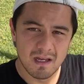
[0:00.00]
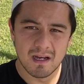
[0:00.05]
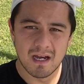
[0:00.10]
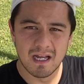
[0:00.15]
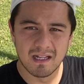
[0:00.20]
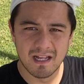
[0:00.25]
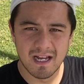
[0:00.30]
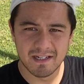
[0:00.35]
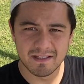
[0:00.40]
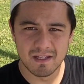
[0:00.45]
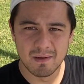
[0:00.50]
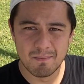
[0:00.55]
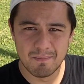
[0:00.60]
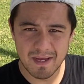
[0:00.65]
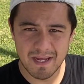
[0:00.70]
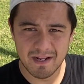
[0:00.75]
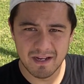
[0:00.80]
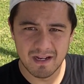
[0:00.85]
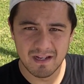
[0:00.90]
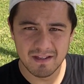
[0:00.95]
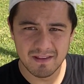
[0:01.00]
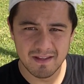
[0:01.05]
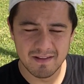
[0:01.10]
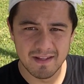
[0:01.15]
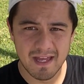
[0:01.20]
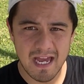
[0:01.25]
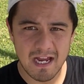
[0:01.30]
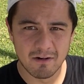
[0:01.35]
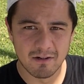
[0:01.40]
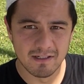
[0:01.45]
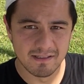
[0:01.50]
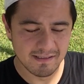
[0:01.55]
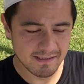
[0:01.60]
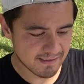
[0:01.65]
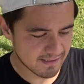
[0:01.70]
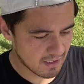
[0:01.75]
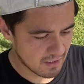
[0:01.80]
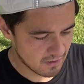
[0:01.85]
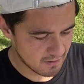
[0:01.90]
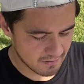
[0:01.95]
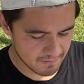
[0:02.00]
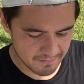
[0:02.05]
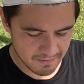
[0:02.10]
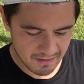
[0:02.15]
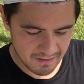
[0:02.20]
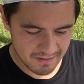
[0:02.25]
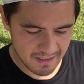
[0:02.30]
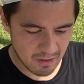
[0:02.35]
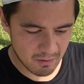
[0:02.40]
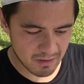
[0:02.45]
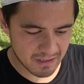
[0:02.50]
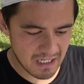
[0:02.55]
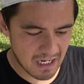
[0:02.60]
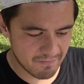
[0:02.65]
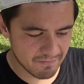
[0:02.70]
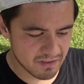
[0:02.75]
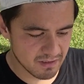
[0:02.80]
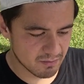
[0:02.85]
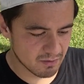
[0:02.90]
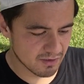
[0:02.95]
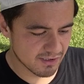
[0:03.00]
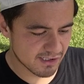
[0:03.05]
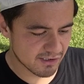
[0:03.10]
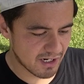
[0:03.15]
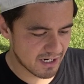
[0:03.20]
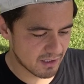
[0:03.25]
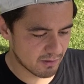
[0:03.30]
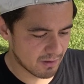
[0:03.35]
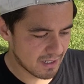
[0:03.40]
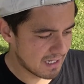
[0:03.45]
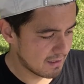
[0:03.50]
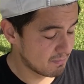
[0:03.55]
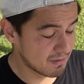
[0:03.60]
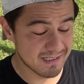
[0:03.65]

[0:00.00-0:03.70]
I like them better than the Errors, so they were comfortable straight away.